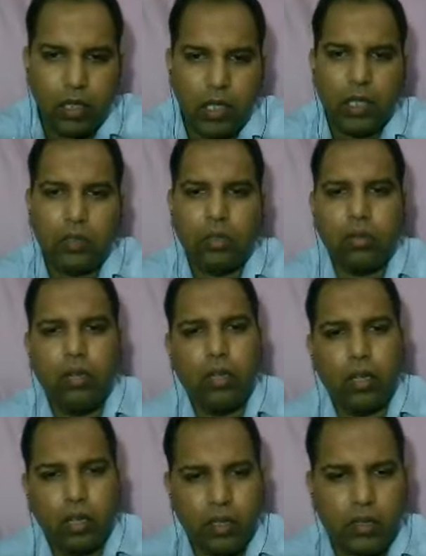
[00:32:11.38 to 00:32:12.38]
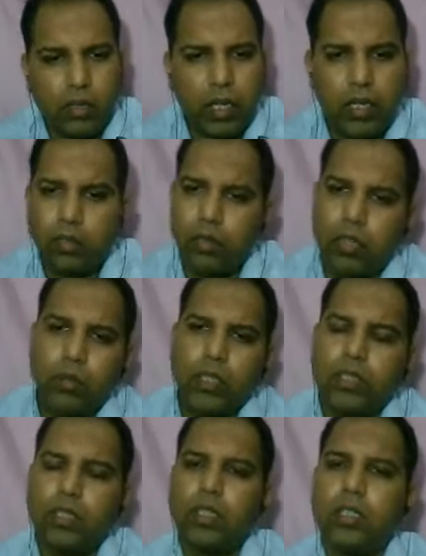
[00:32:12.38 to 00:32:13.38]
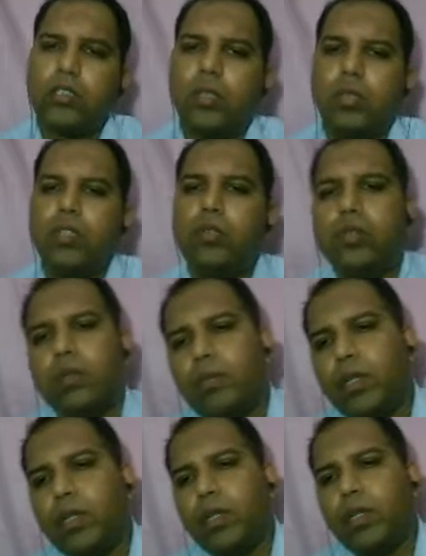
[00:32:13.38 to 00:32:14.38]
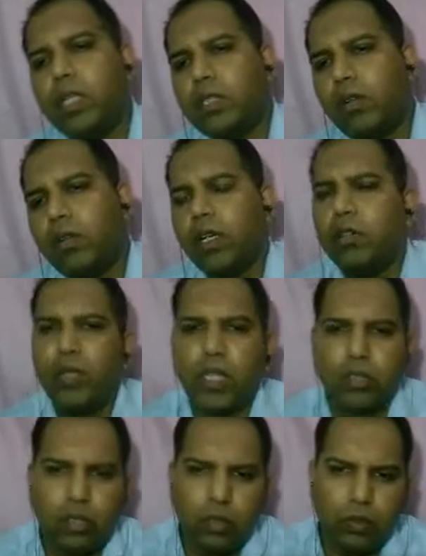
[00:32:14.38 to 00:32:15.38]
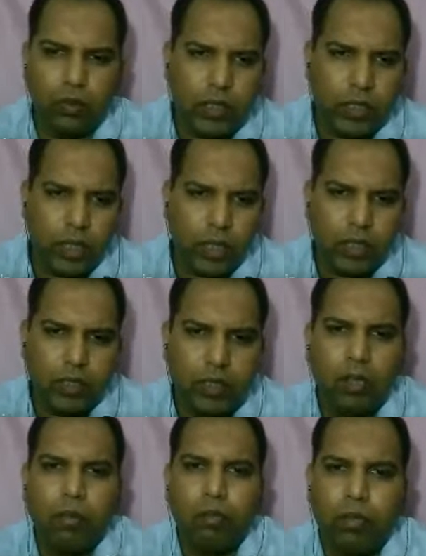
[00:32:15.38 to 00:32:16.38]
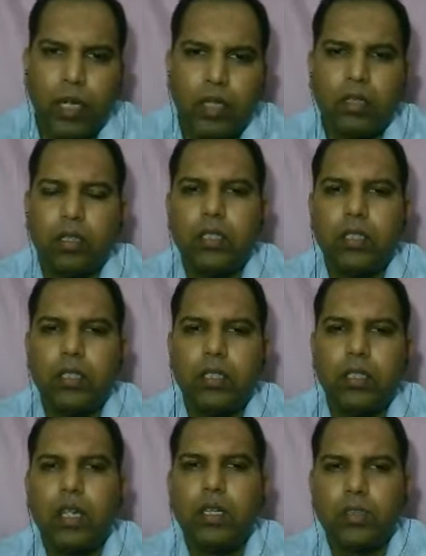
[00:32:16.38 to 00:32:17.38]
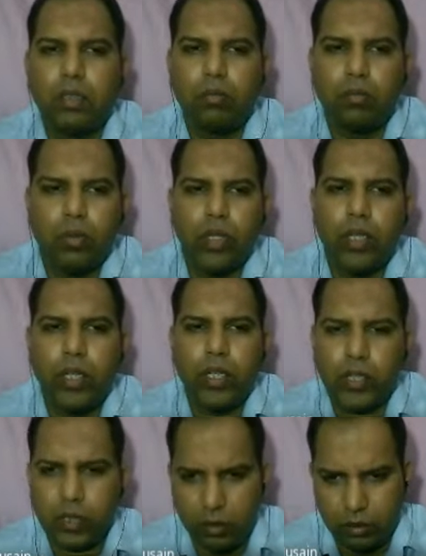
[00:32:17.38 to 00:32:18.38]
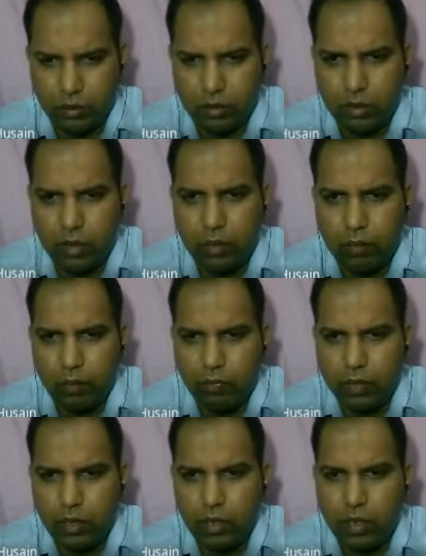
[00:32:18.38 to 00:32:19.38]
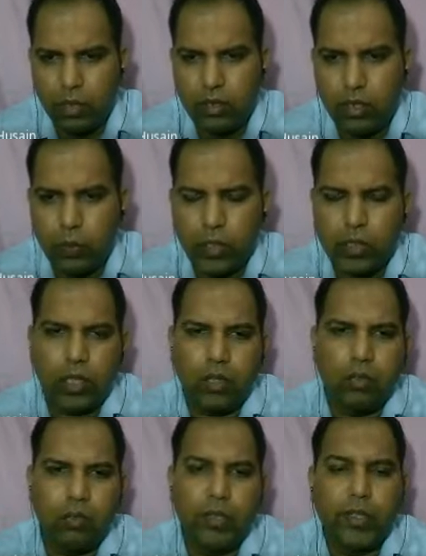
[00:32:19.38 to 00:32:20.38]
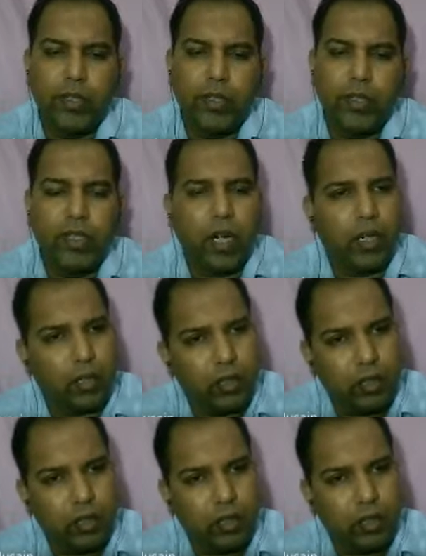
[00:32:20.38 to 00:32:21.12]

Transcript: So design is very much similar to the BSL-1 and BSL-2 facilities, but there are some more additions in the special equipment category.